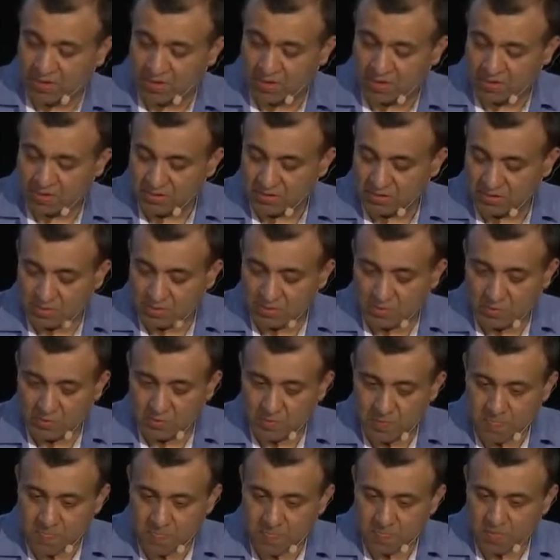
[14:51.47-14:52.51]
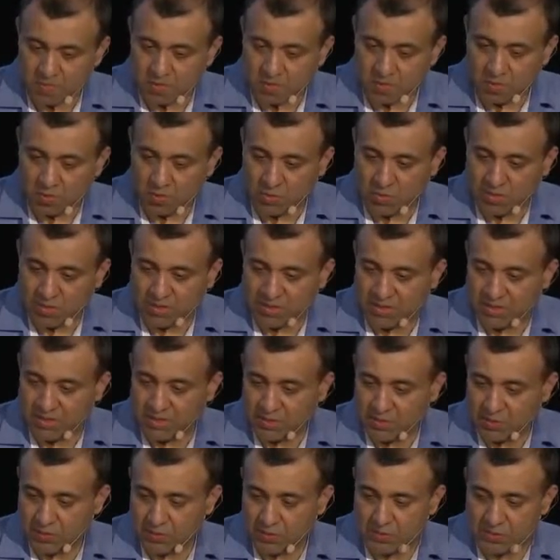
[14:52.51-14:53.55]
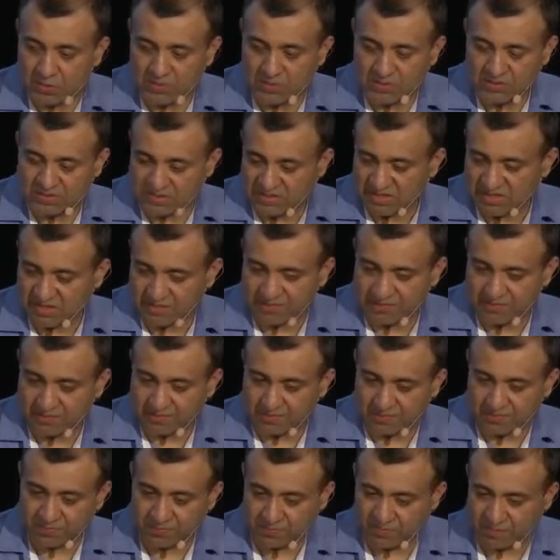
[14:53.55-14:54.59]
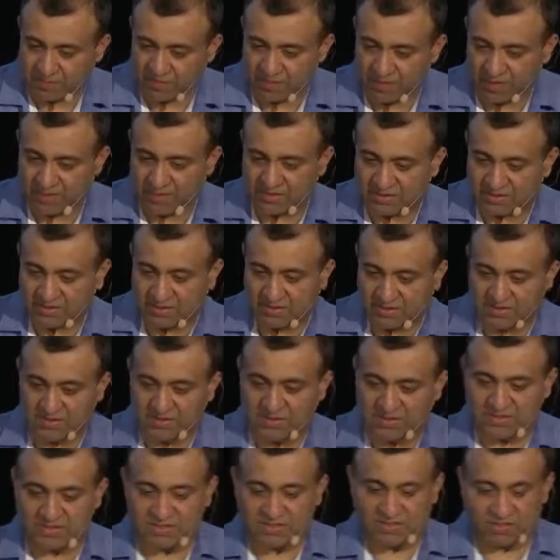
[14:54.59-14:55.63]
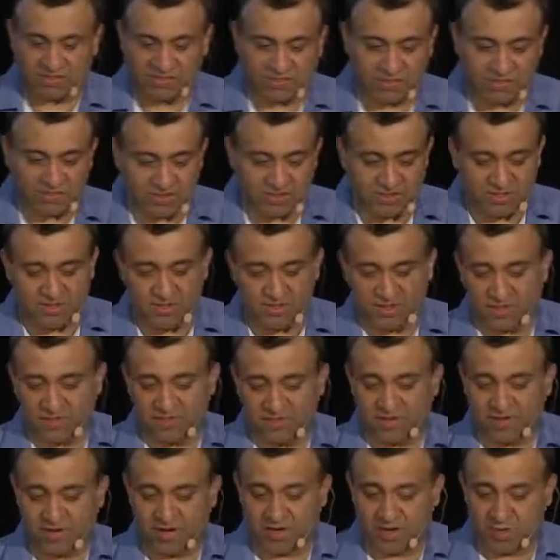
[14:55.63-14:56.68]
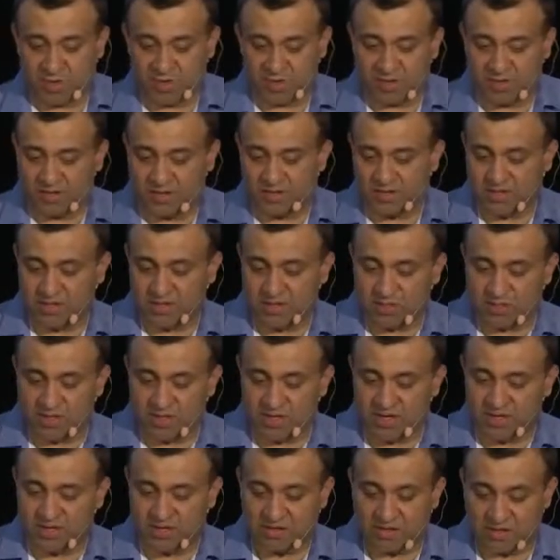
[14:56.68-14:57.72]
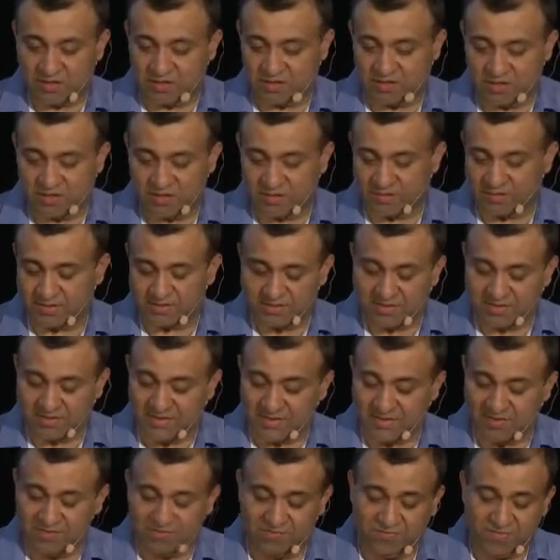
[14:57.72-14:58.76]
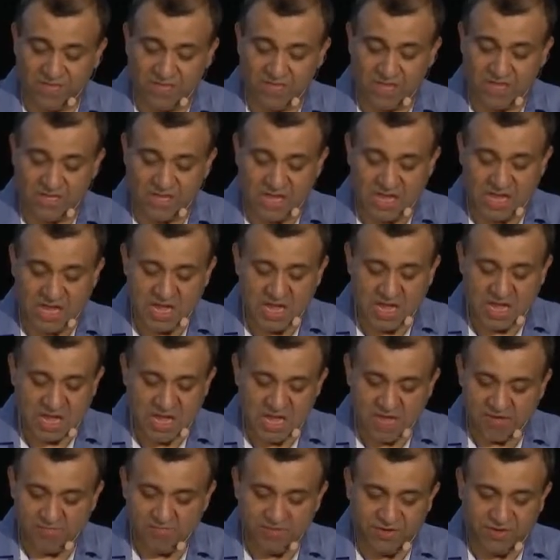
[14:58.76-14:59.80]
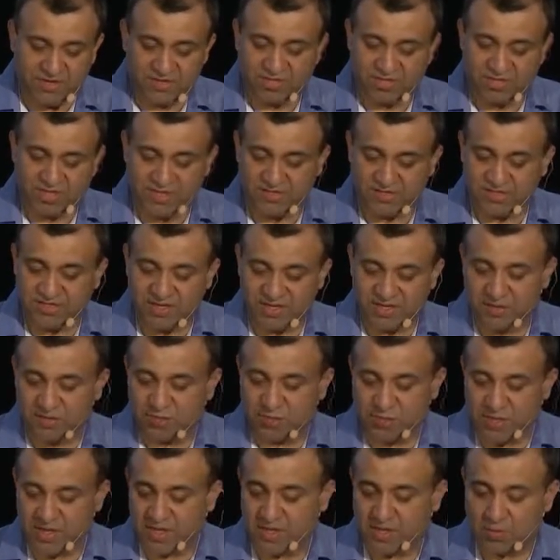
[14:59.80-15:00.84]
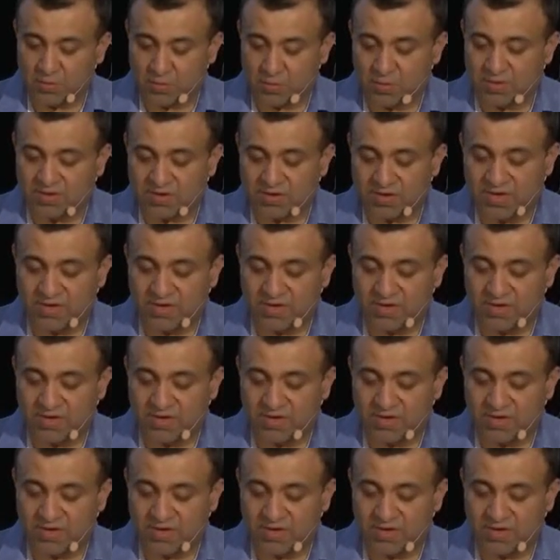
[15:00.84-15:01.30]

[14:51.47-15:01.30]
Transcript: So Going into serving, right? Service is a function, you have a route, and then you create a configuration, and every change that you make would create